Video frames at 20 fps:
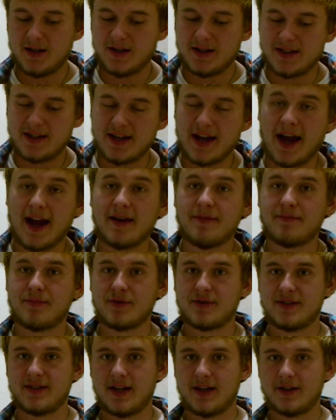10%
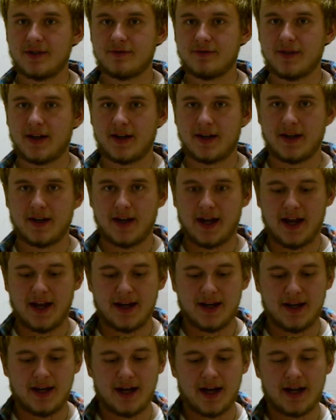trick
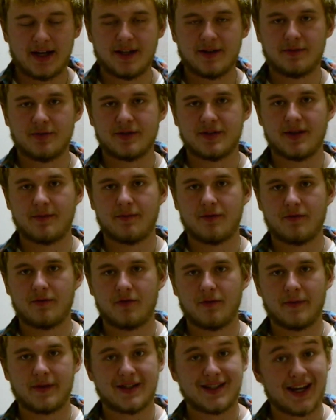and 90%
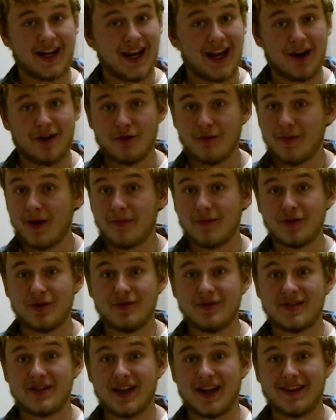performance. I can't remember who
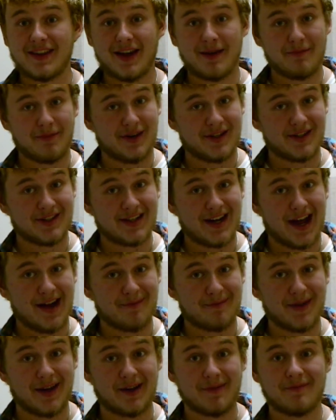said that, but it's not
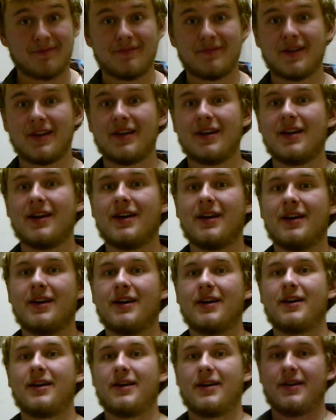me.
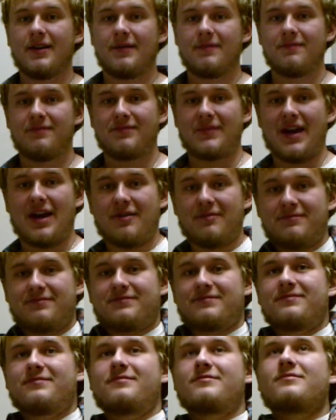Now,
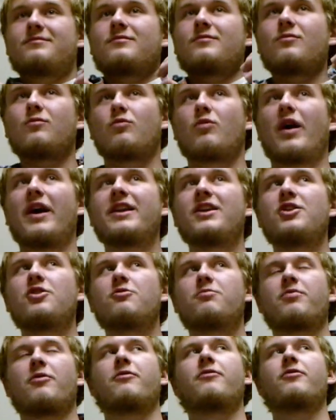when you
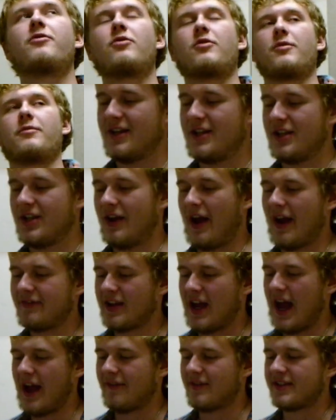perform, you have
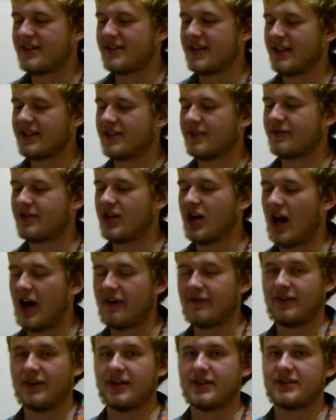to have a sense of
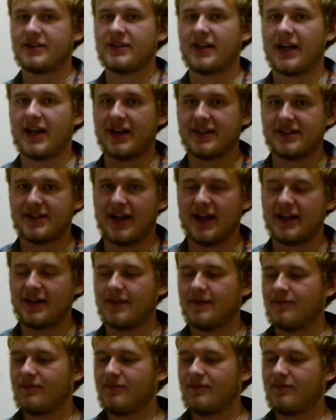confidence, like I said.